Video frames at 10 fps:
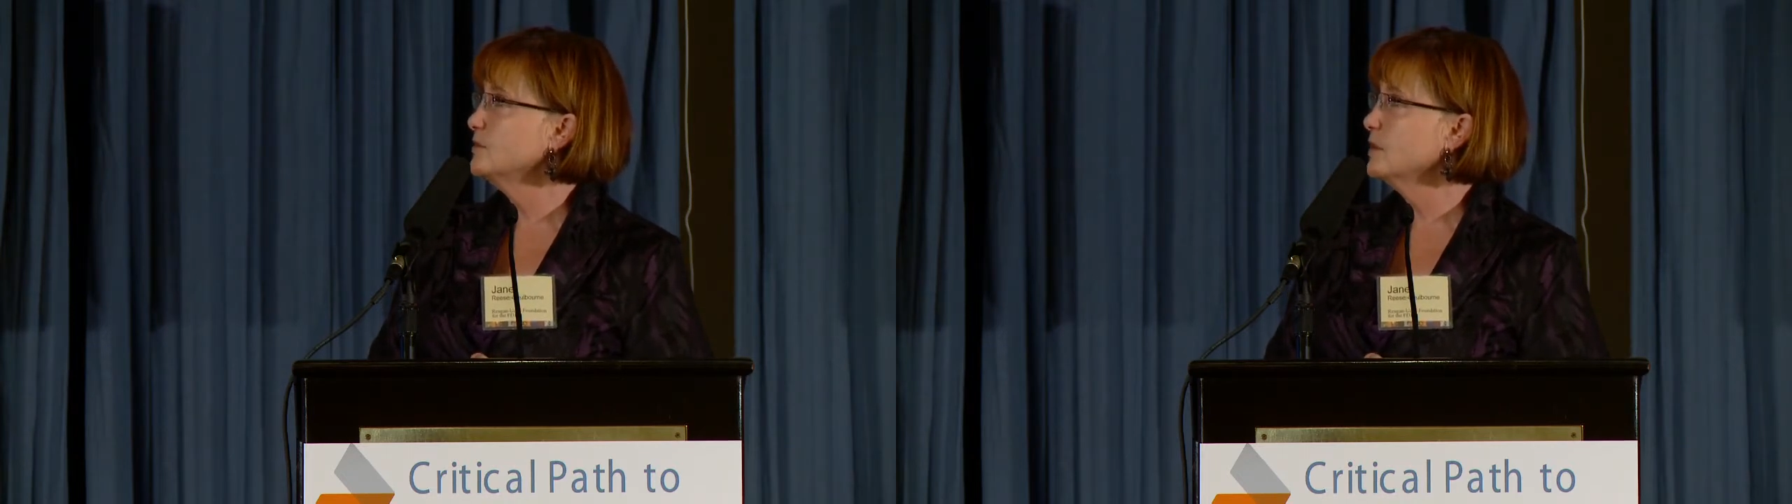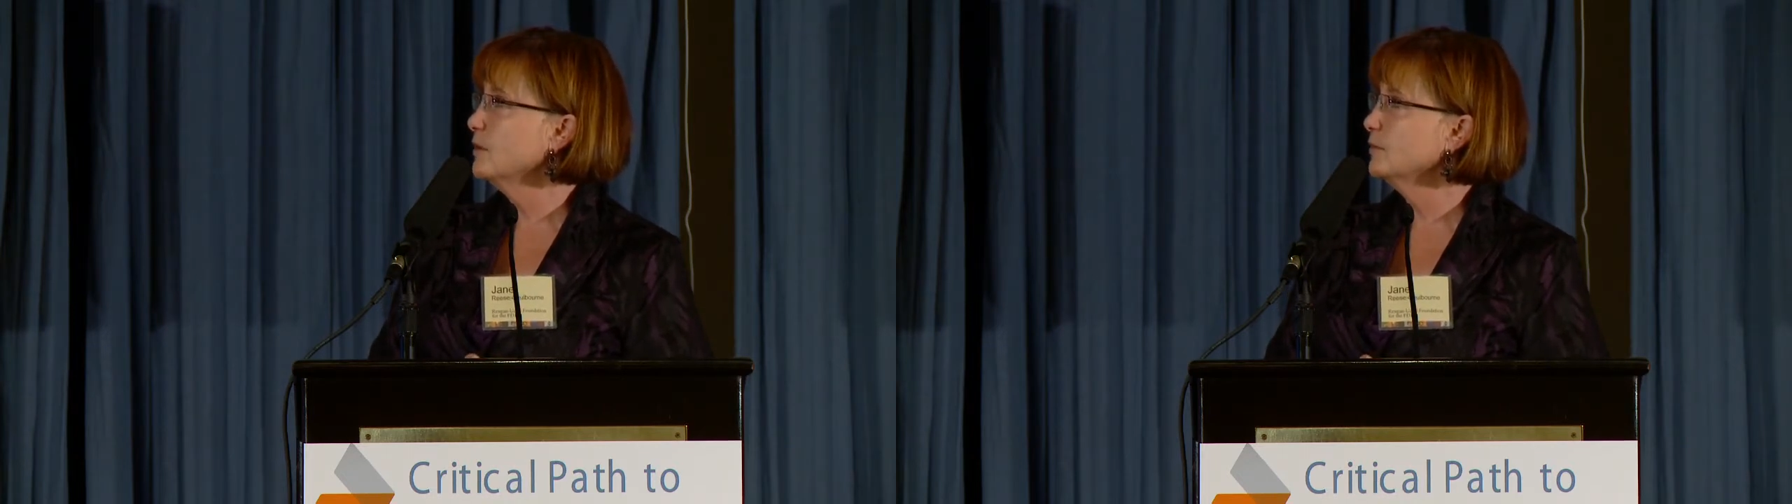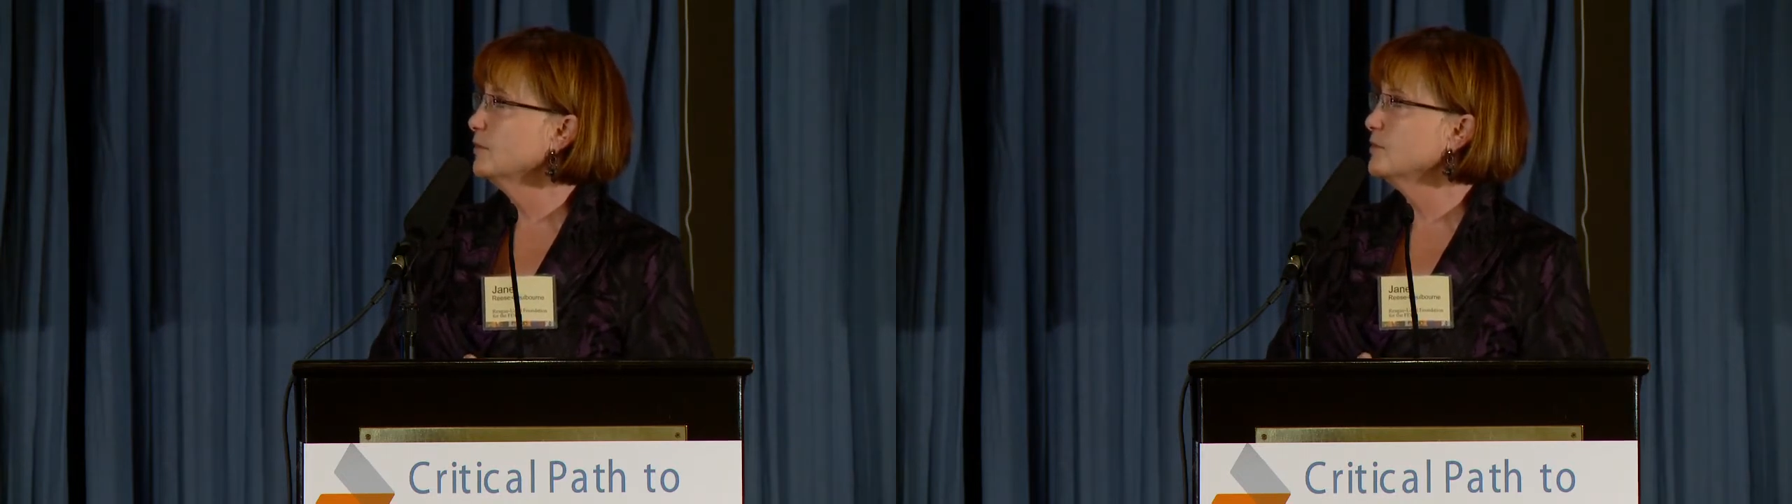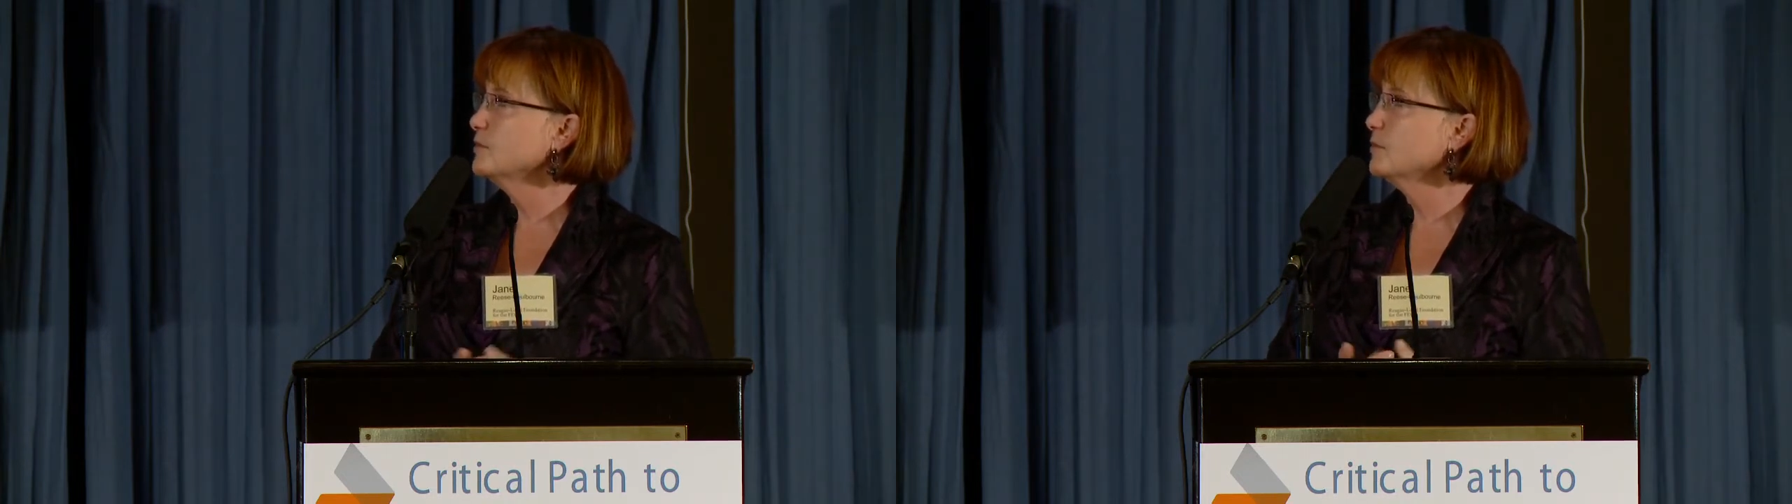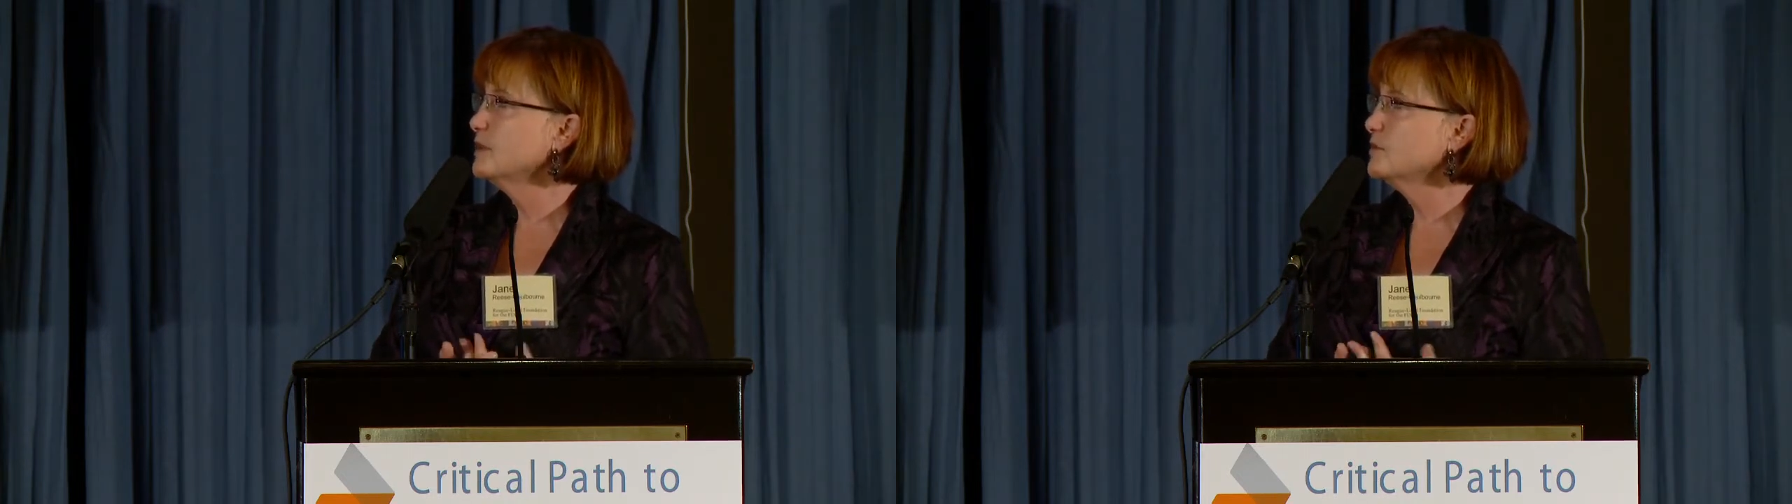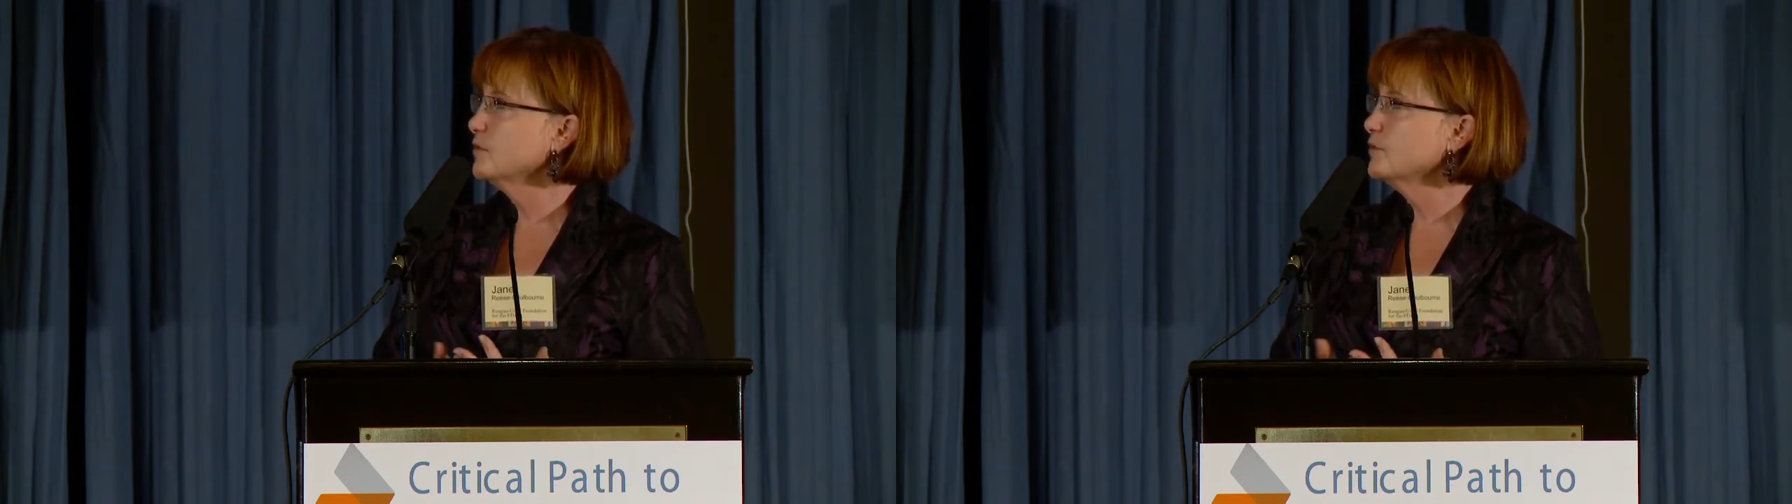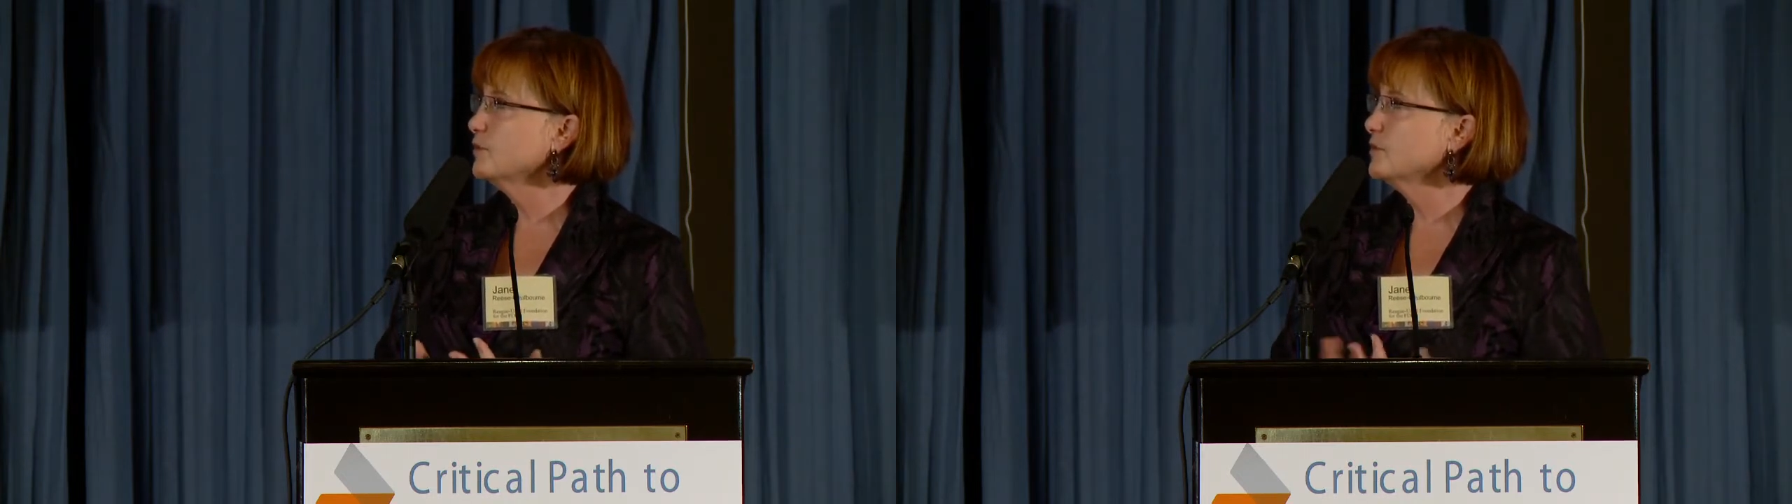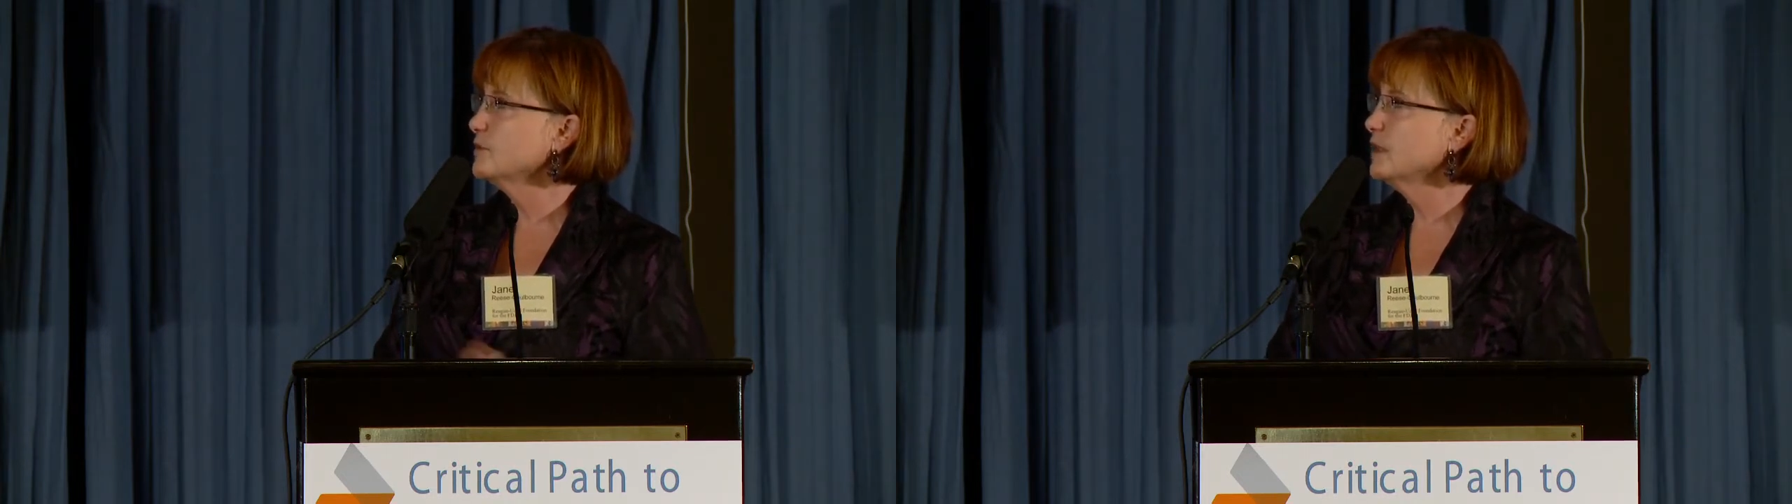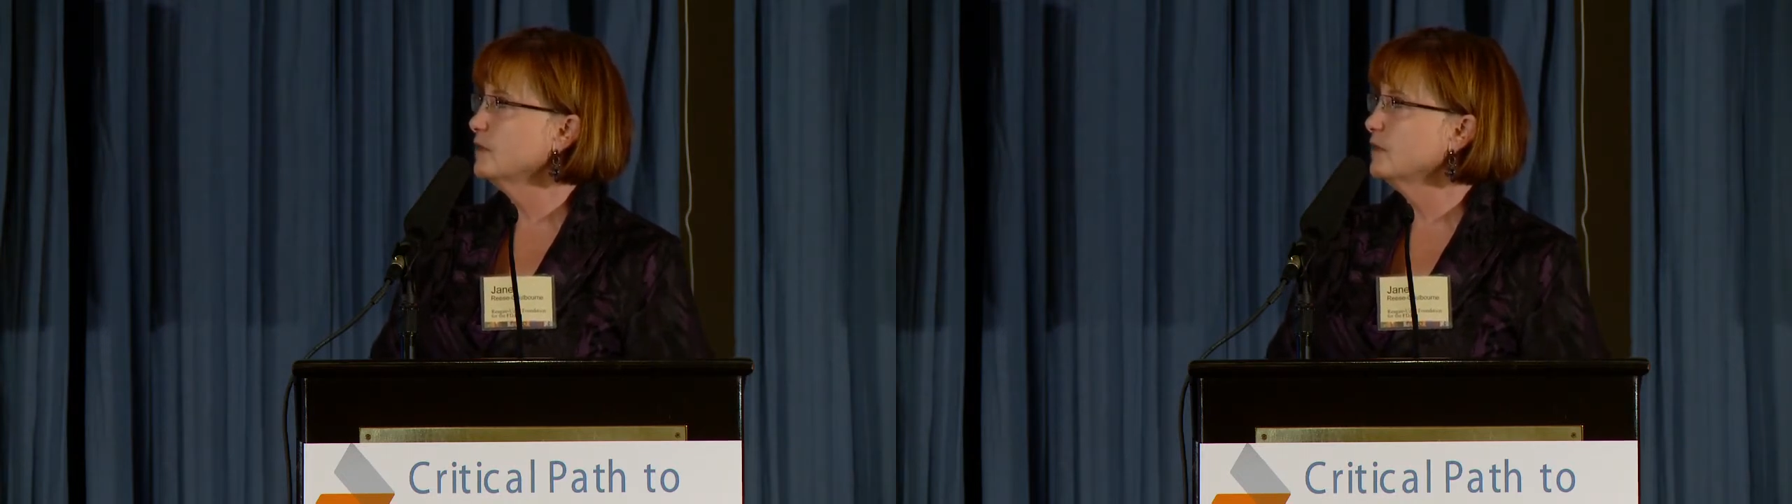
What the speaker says: donors, researchers,